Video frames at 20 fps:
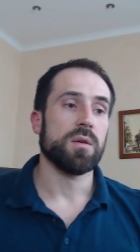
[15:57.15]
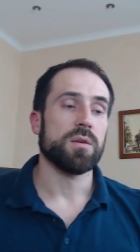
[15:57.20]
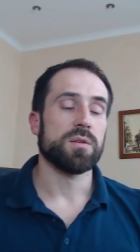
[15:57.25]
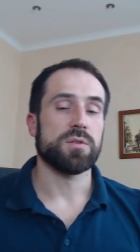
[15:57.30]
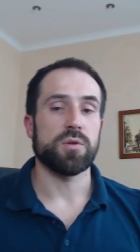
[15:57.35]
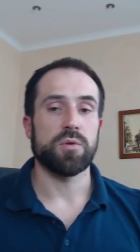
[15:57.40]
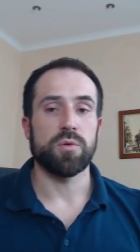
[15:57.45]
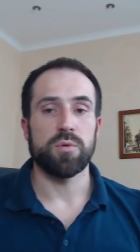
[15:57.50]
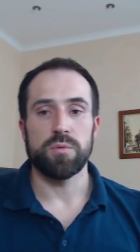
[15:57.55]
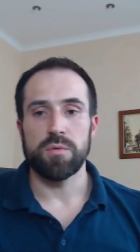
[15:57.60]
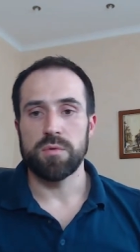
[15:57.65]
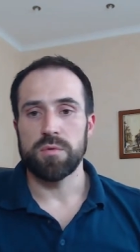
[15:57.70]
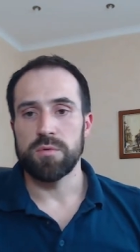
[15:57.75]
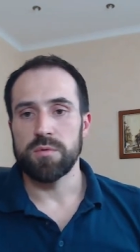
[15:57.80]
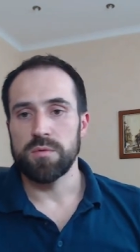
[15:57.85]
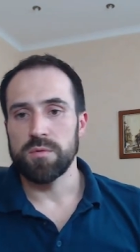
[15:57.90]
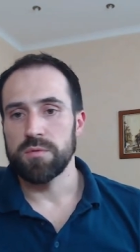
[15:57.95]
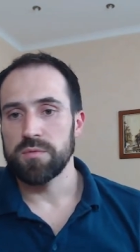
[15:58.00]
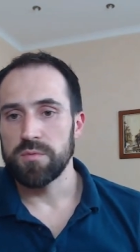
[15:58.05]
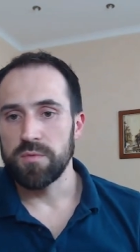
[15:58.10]
So
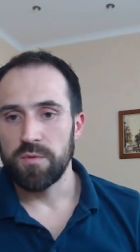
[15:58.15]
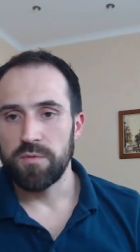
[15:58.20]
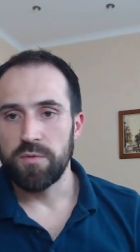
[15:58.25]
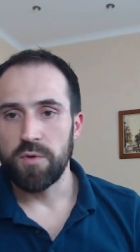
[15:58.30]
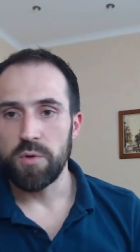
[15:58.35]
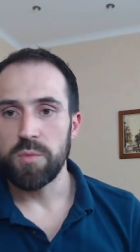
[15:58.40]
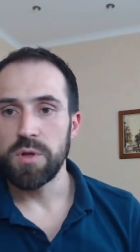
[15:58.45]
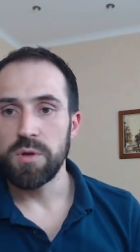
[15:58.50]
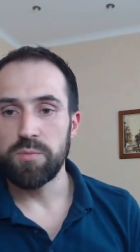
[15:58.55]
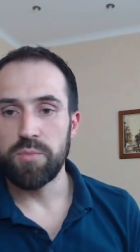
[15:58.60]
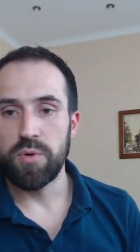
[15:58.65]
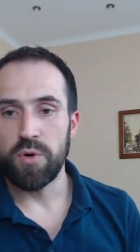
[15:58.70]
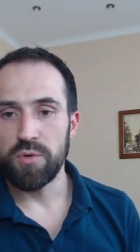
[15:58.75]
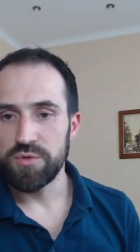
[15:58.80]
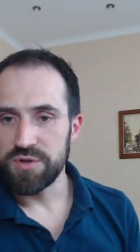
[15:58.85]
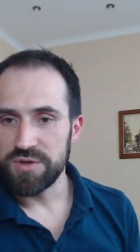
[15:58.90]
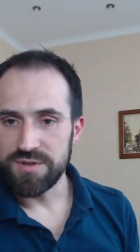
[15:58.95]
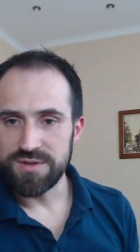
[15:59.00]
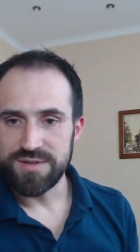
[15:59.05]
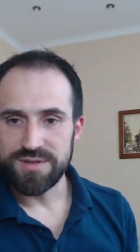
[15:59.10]
formal
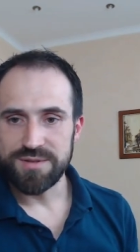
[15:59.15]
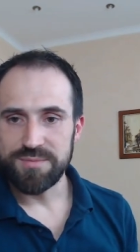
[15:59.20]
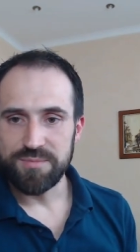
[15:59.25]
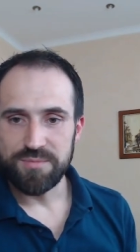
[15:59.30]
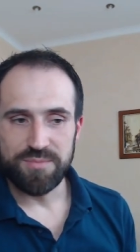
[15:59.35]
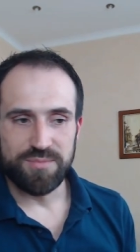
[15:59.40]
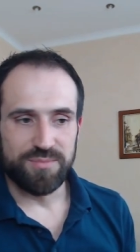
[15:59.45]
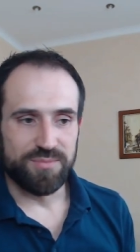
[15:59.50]
approaches